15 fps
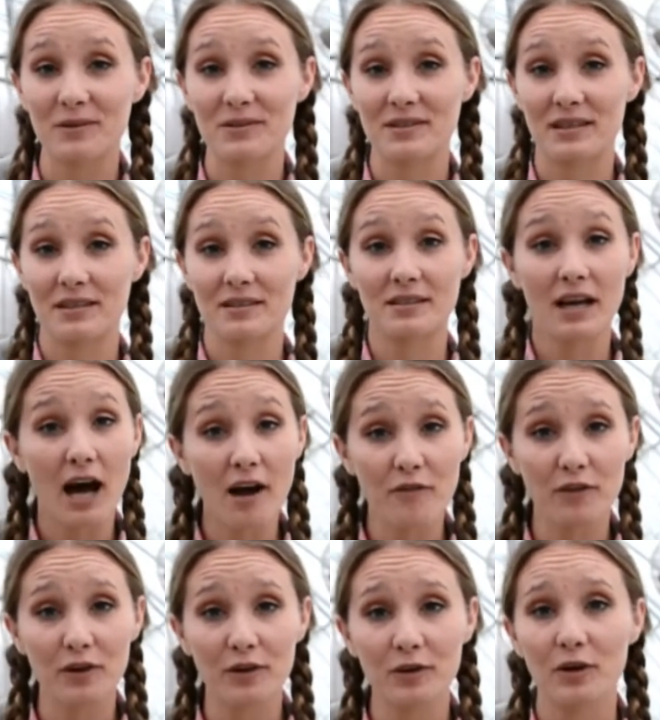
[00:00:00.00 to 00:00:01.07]
seeds
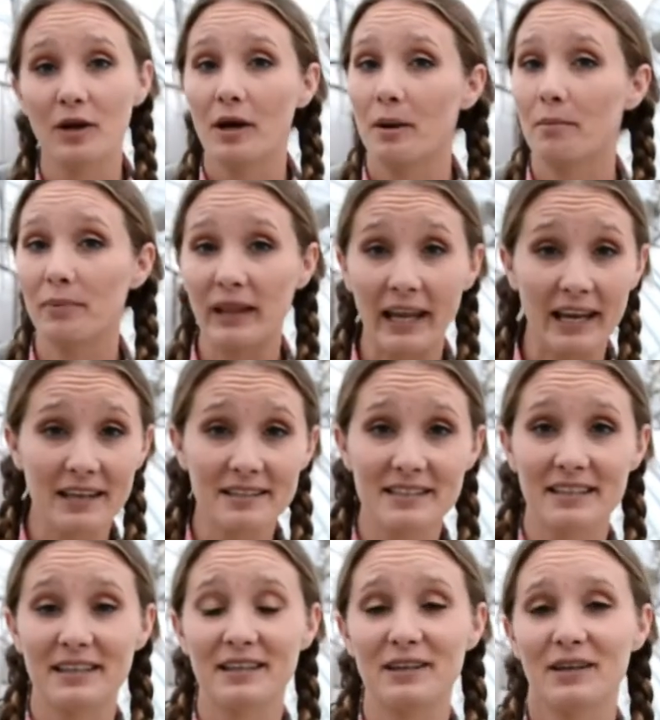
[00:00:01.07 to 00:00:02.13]
covered,
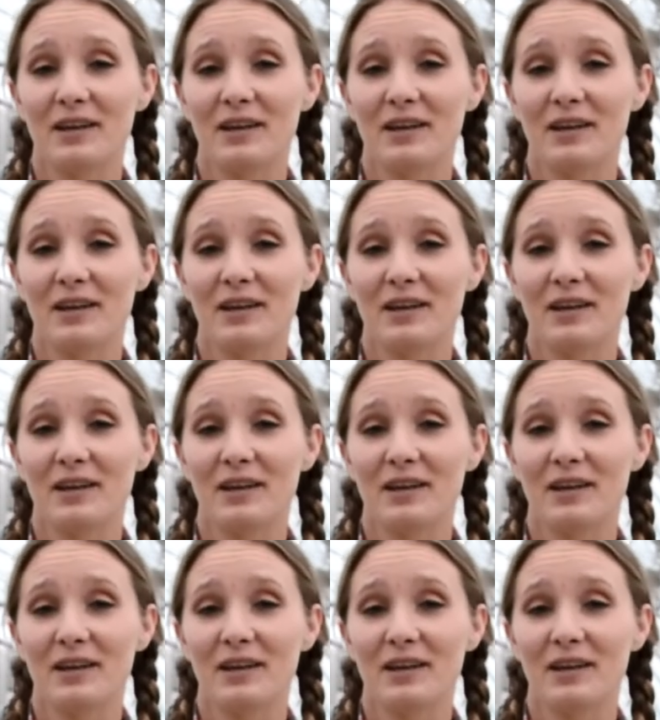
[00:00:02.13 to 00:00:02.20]
planted,